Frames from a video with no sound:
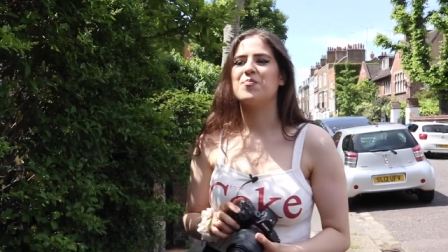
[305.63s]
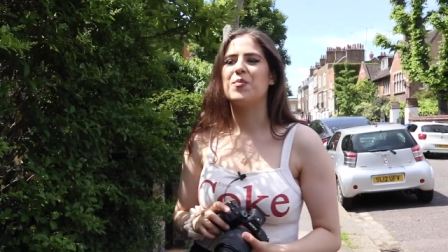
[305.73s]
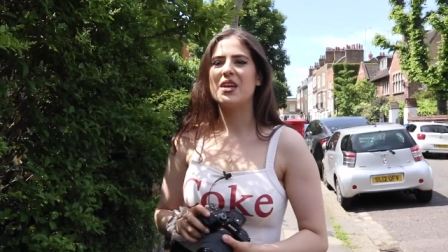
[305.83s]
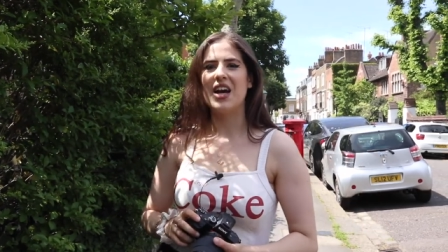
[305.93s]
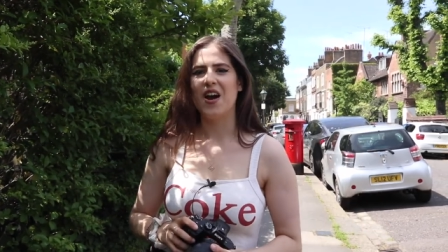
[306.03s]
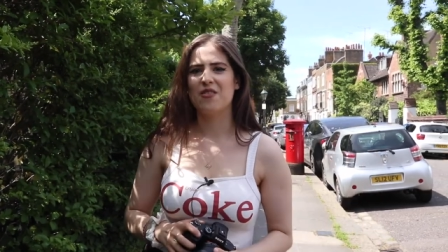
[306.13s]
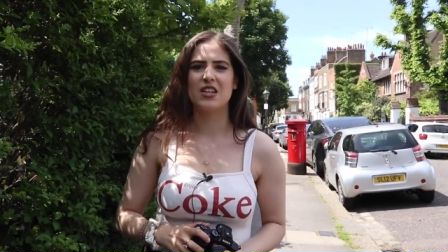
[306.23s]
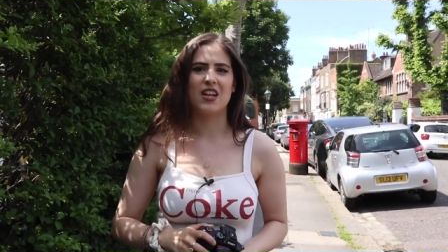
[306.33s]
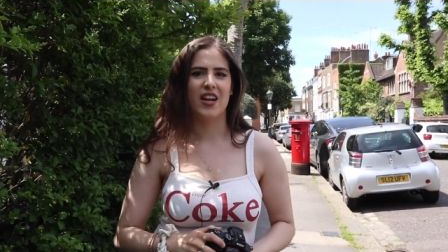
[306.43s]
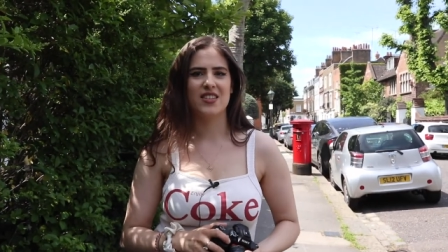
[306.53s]
But yeah, I
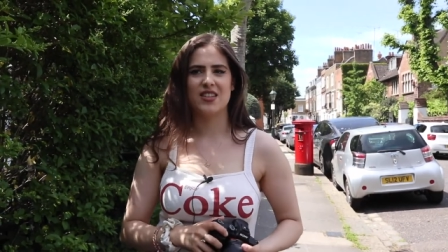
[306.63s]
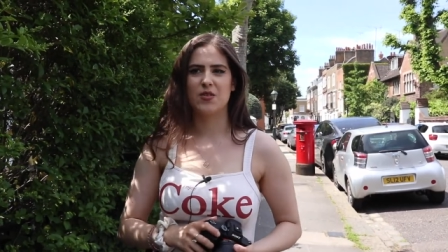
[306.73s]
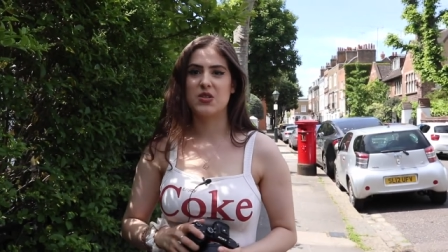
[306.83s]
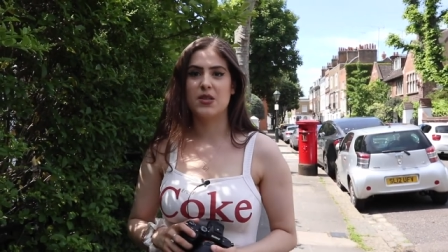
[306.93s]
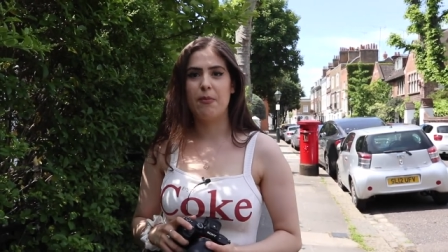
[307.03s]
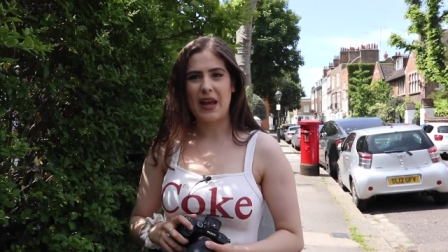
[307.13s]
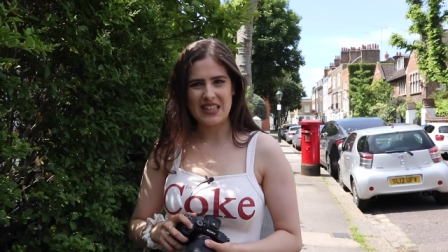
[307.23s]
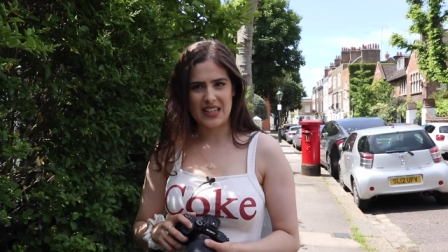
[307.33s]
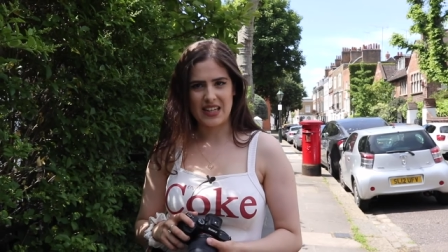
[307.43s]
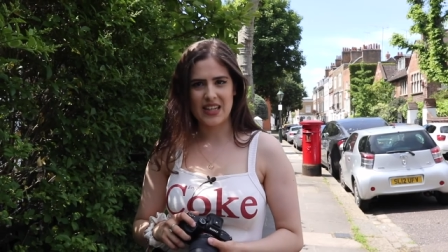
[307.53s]
really liked it. It was a
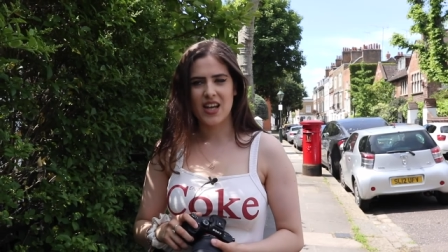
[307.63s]
Bentley,